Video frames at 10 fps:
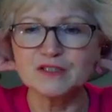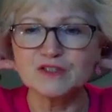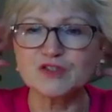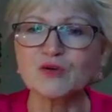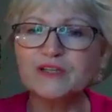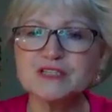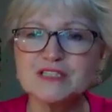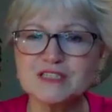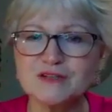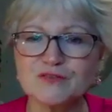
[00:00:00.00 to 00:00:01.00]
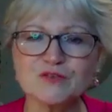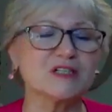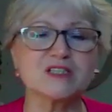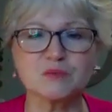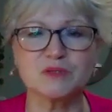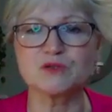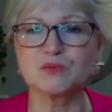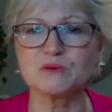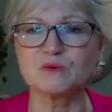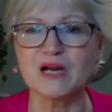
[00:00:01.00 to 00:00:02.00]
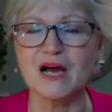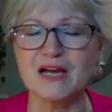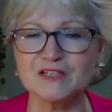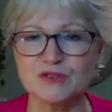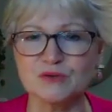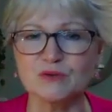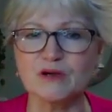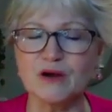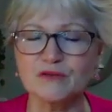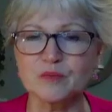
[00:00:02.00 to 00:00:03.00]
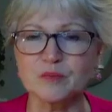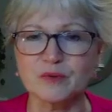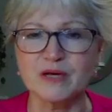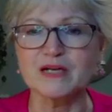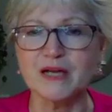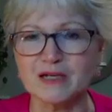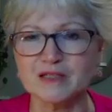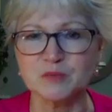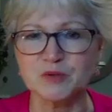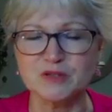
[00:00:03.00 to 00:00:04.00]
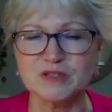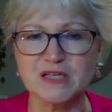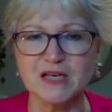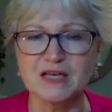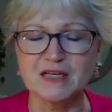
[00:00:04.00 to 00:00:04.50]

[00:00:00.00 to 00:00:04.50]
So the difference between what I do and other brain experts